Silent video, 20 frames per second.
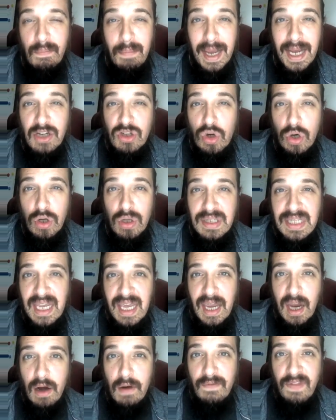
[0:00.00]
make sure you
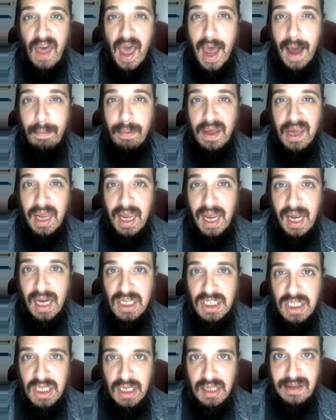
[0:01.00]
take care of the
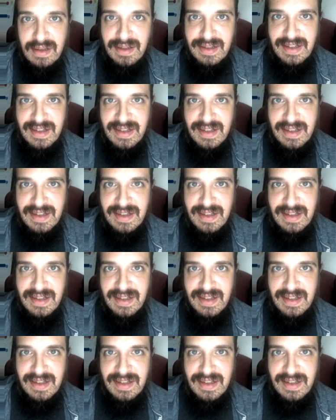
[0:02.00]
obligations.